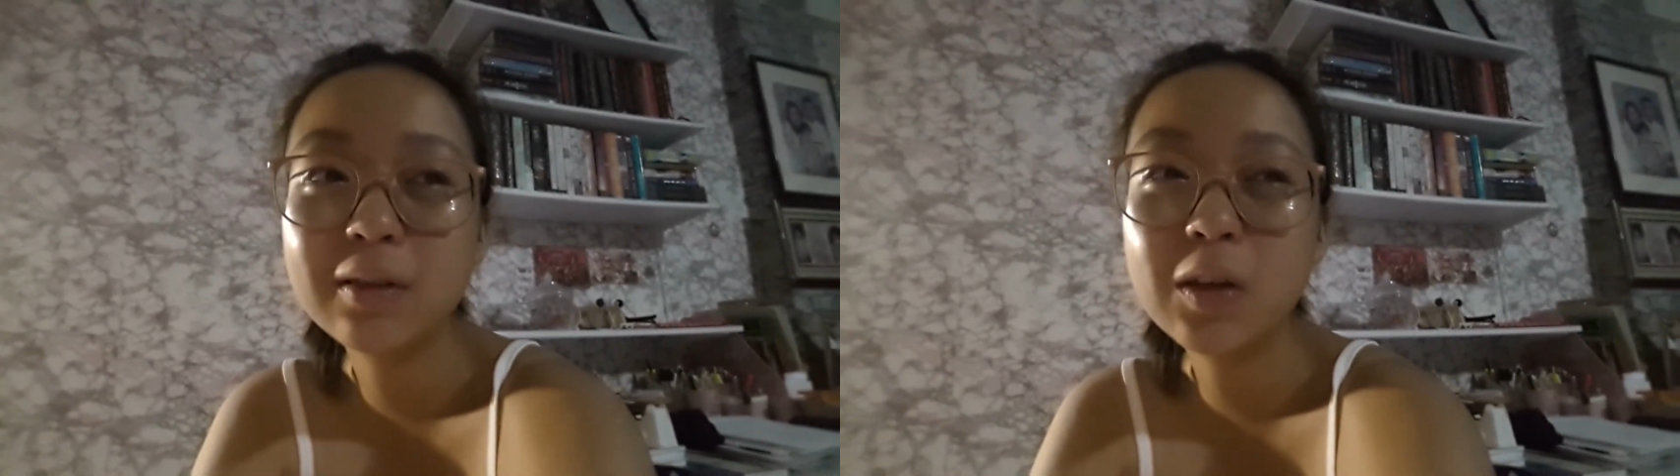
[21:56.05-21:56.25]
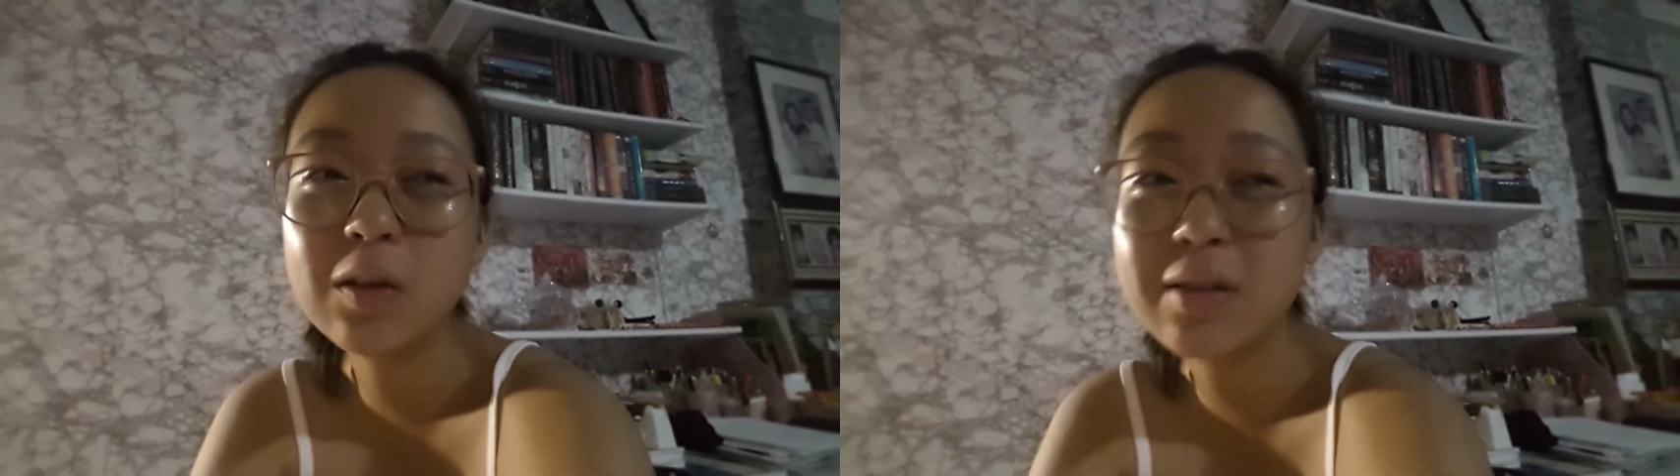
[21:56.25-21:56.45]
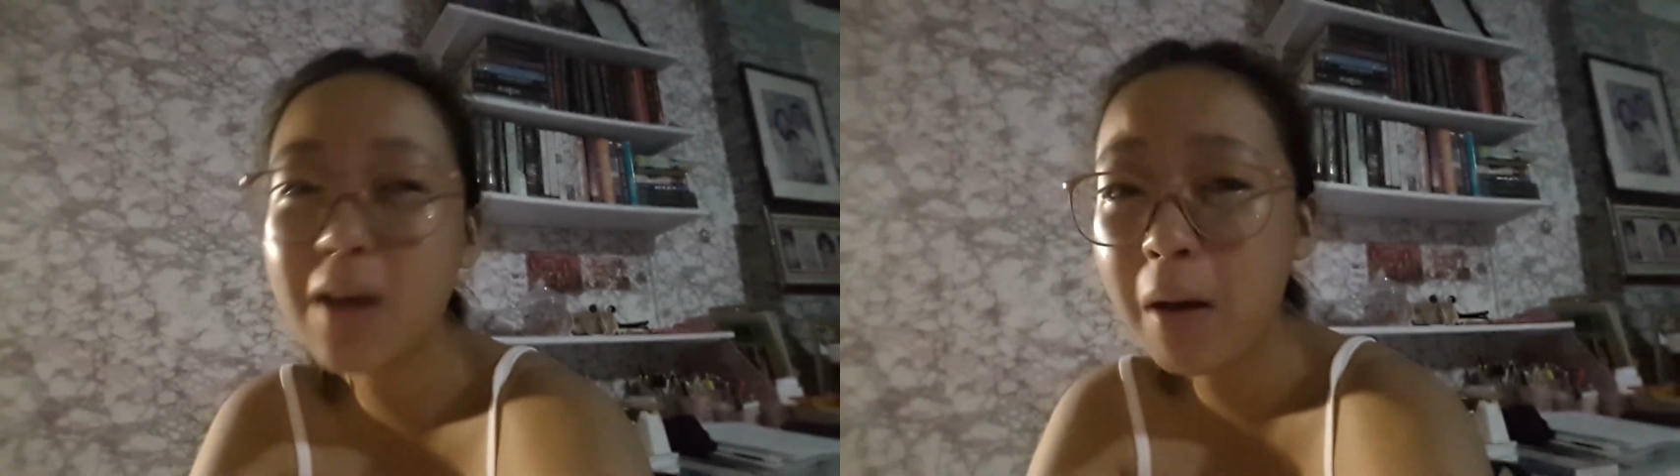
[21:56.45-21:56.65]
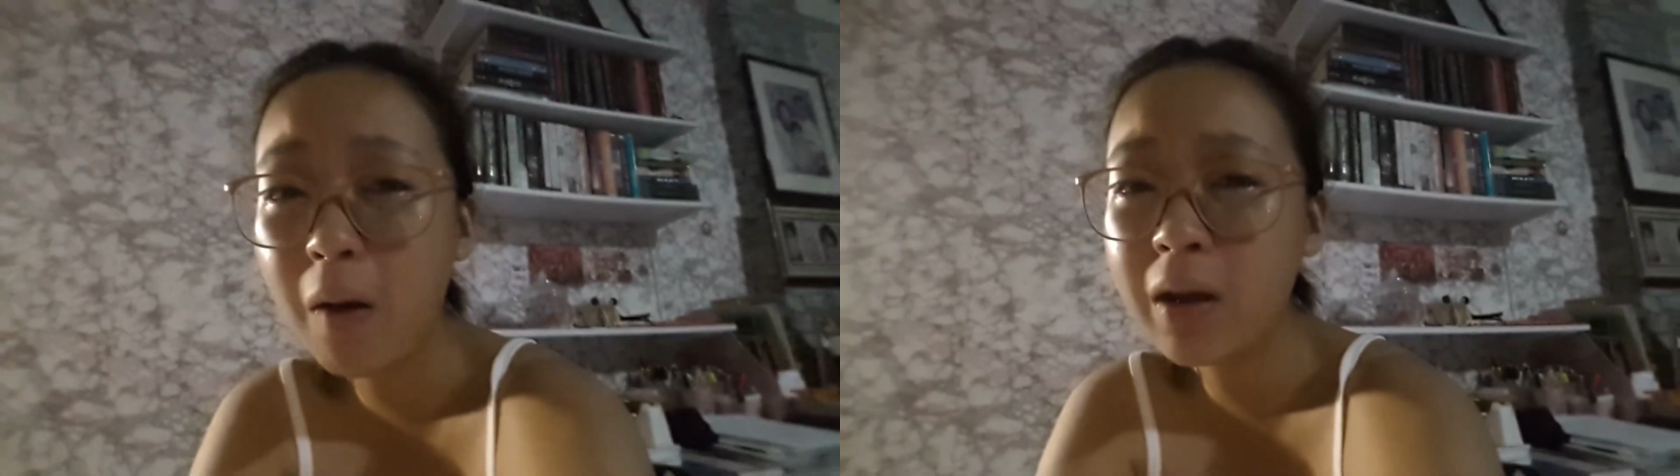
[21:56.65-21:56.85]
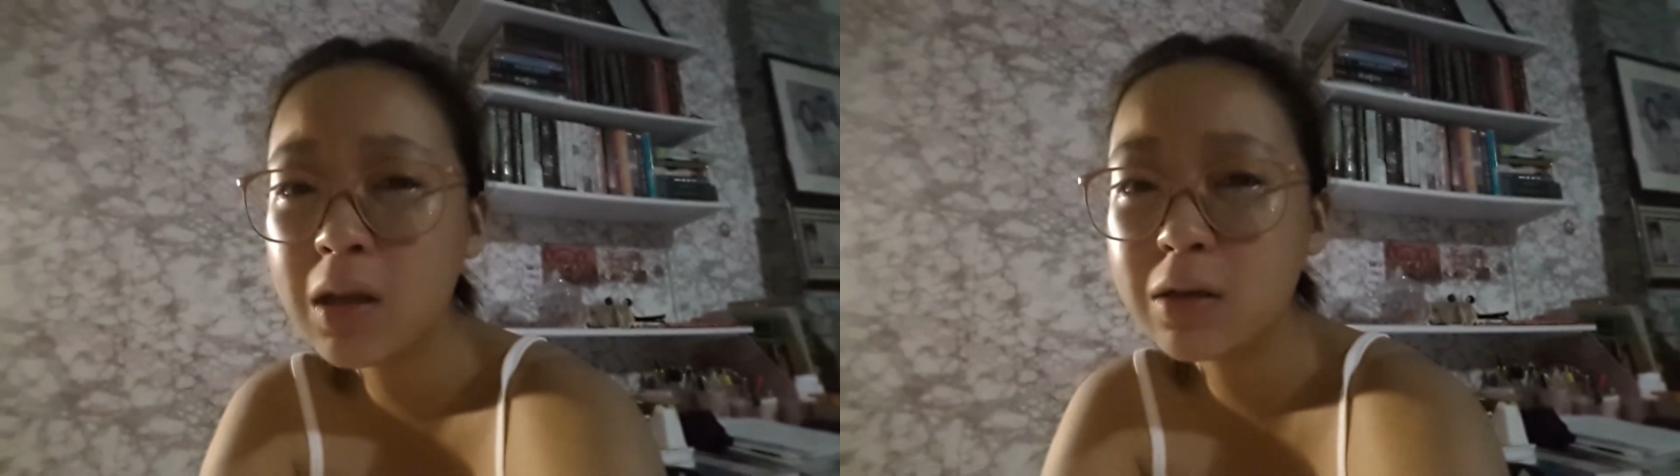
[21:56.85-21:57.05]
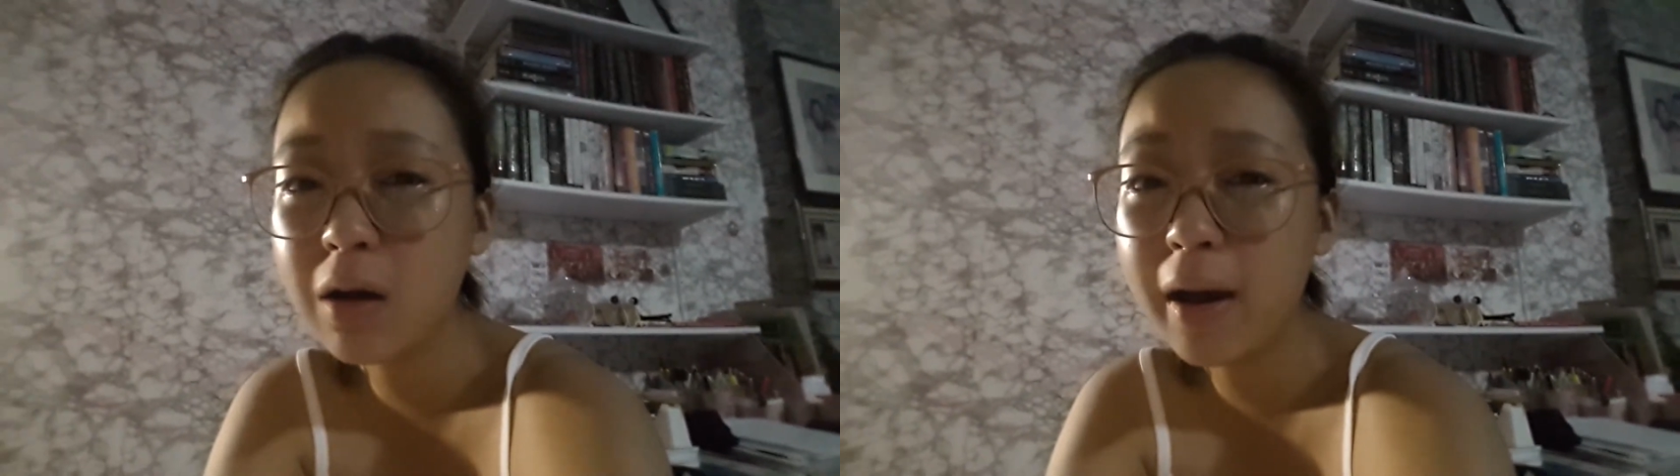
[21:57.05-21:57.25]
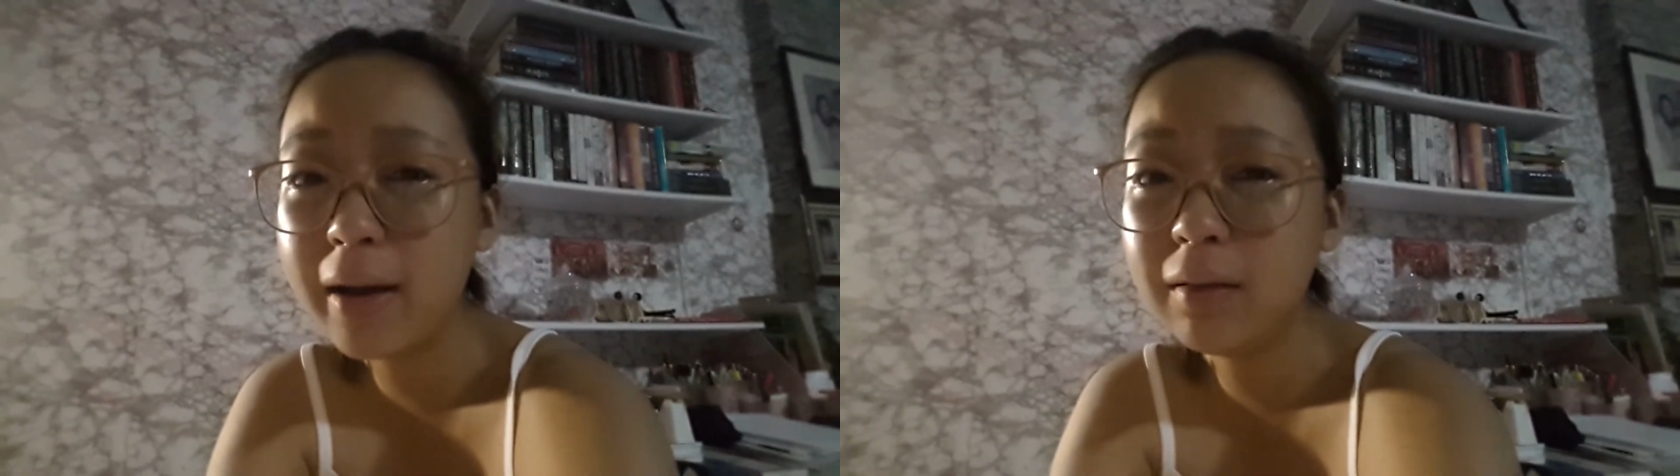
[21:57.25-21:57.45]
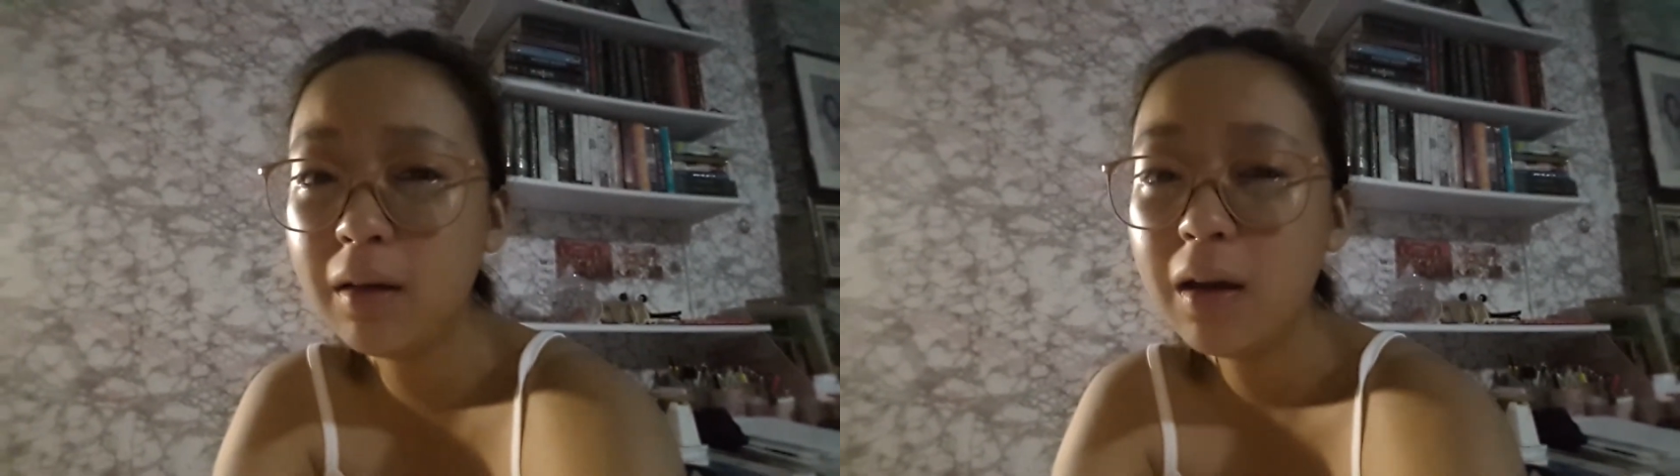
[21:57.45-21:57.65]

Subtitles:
you somehow enjoyed